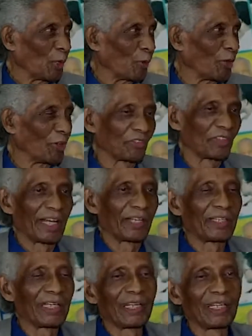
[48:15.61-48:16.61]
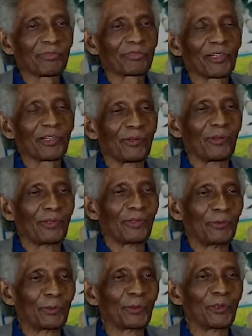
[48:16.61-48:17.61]
was that they left a
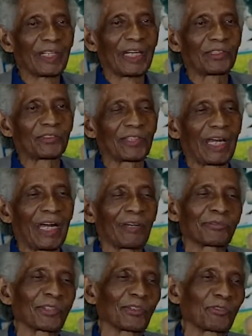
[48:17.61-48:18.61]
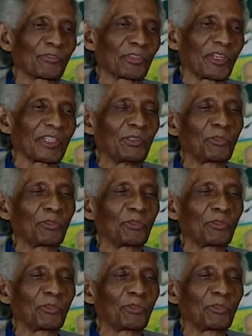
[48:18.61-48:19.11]
rule that after study,